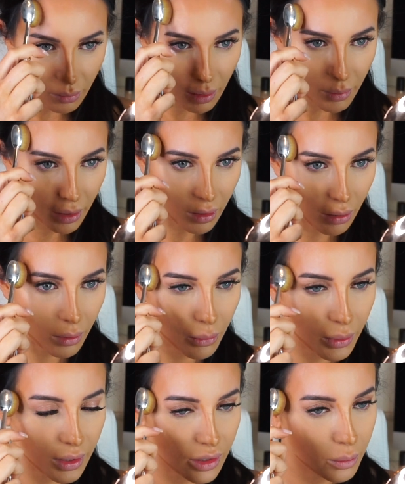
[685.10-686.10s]
Maybe I'll go
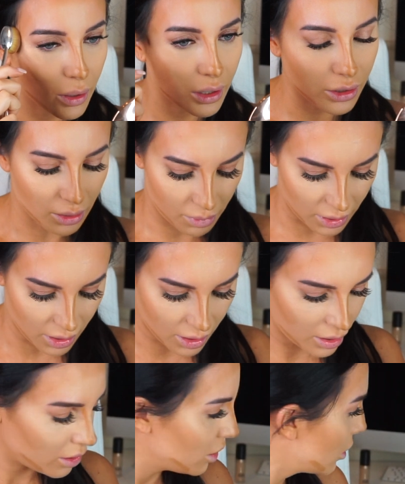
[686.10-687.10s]
in with the sponge up
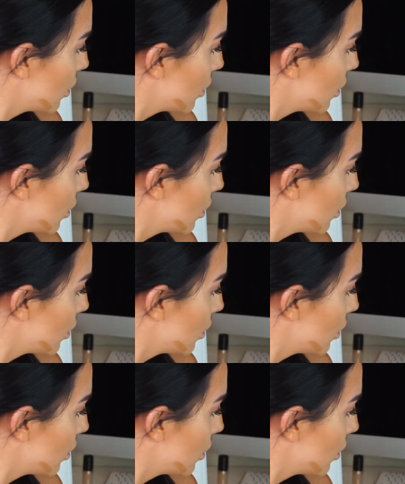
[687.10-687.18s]
there.